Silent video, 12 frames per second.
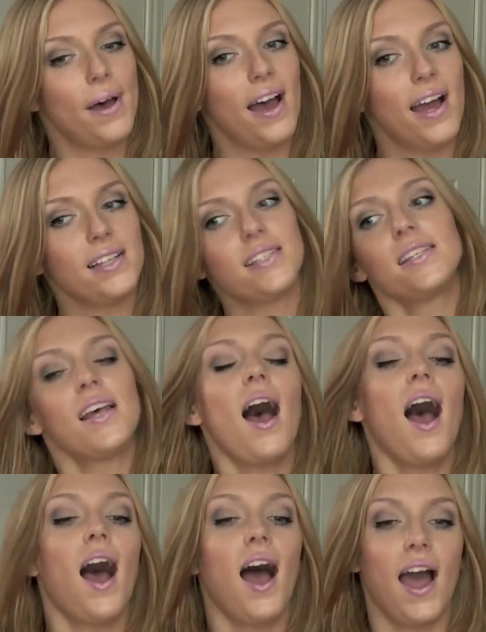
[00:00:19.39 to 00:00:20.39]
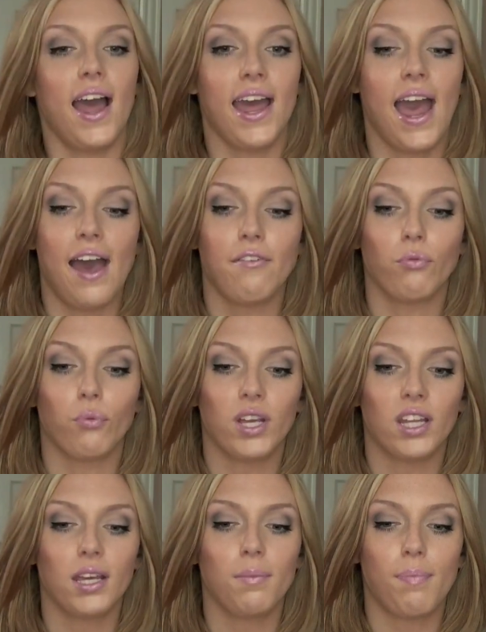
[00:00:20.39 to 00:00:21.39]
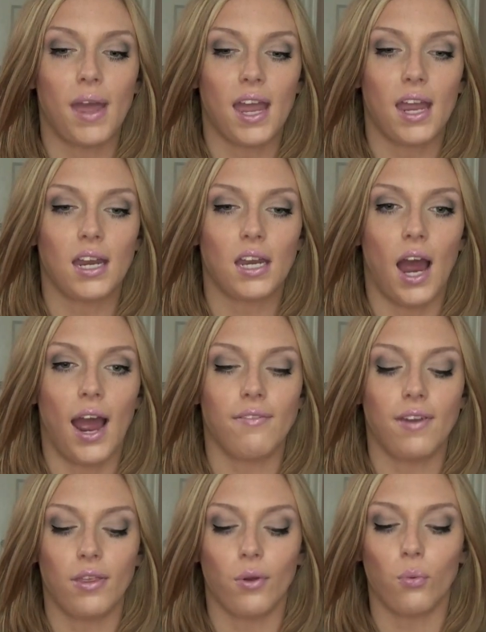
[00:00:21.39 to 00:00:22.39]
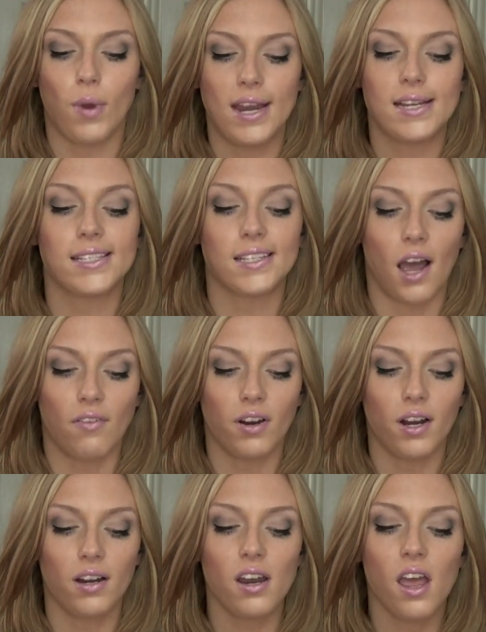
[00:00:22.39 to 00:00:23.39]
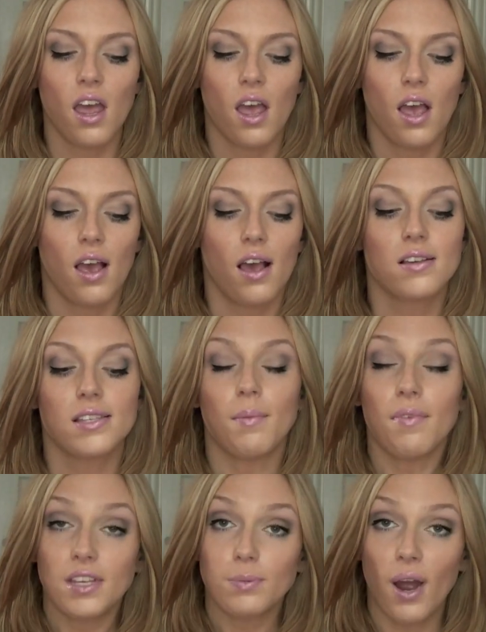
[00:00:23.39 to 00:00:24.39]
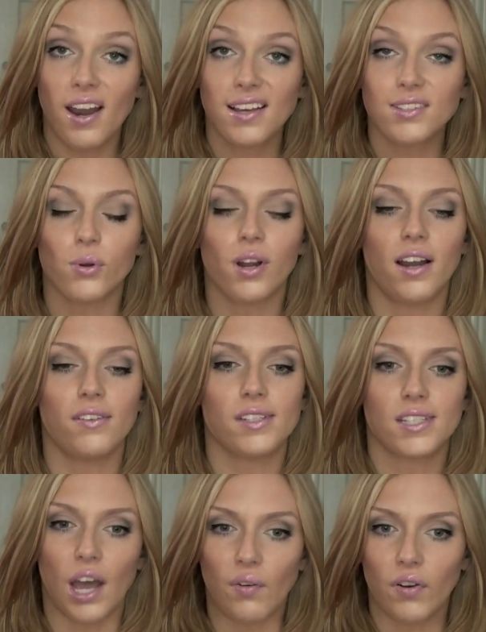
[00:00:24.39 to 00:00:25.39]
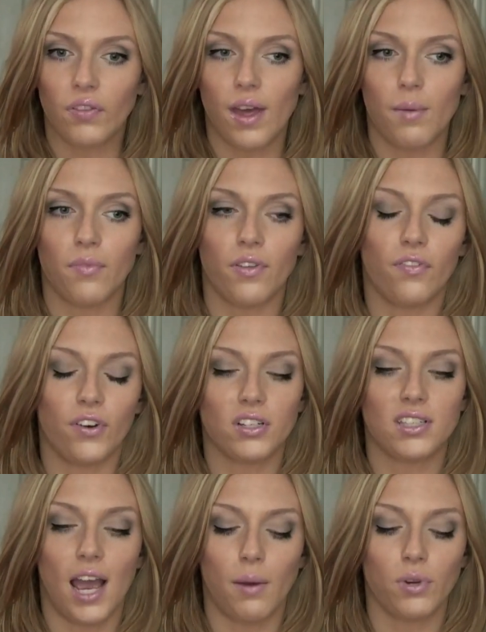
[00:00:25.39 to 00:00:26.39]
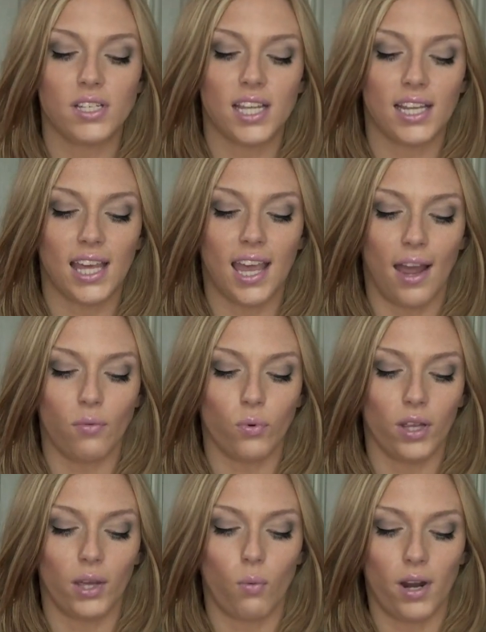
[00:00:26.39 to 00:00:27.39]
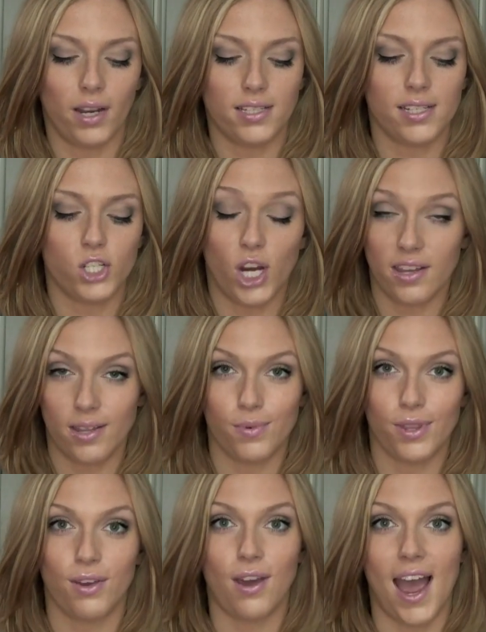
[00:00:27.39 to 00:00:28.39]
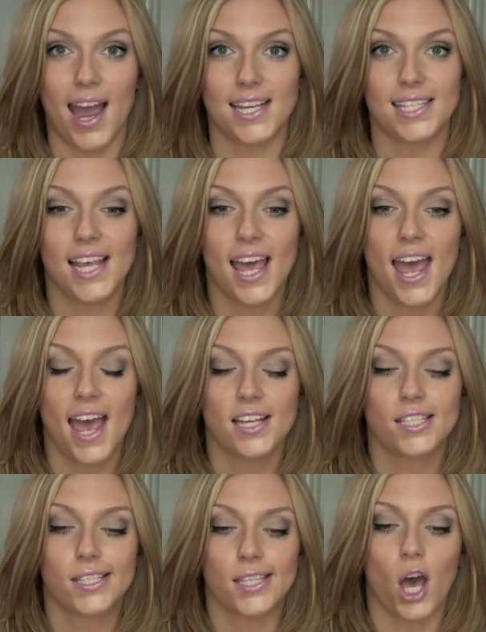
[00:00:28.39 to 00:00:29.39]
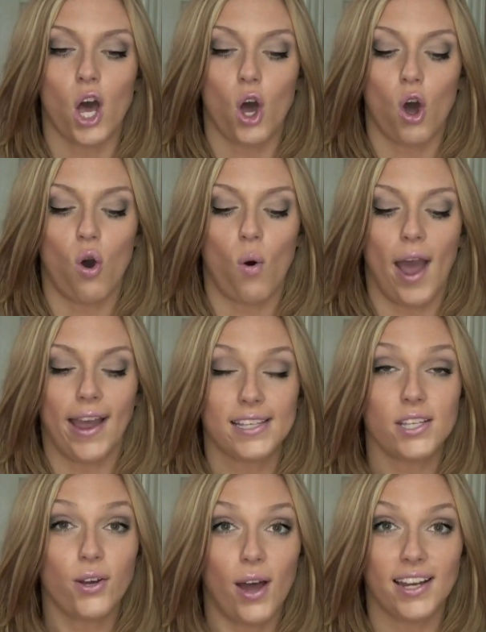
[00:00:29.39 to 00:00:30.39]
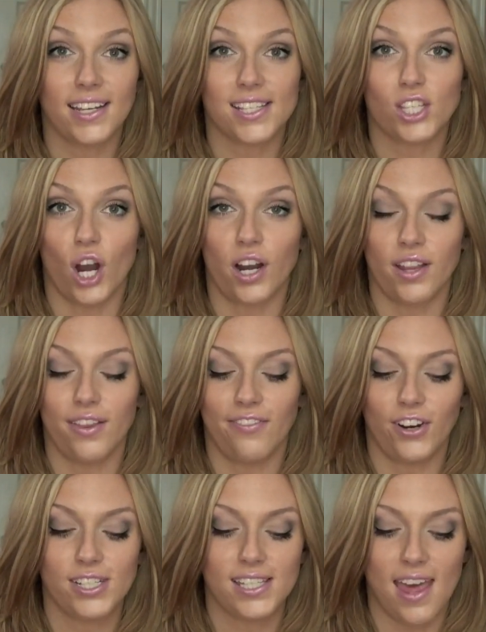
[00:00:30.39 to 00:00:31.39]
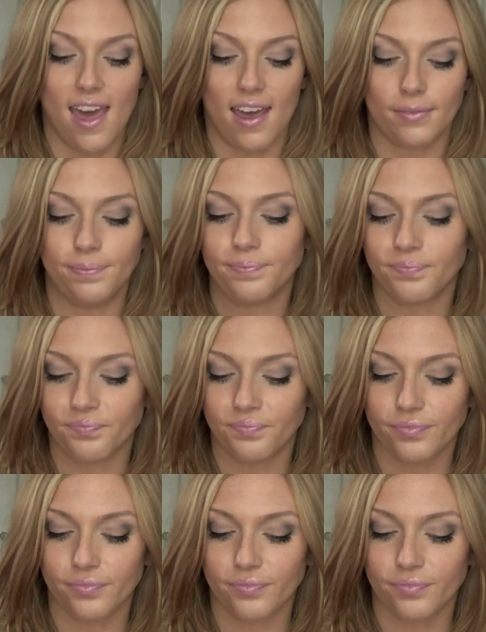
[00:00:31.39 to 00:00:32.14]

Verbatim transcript: but I have really been, I've either rediscovered some of these products or kind of discovered them for the first time recently and really wanted to share them with you guys. So I guess I'll go ahead and get started. The first thing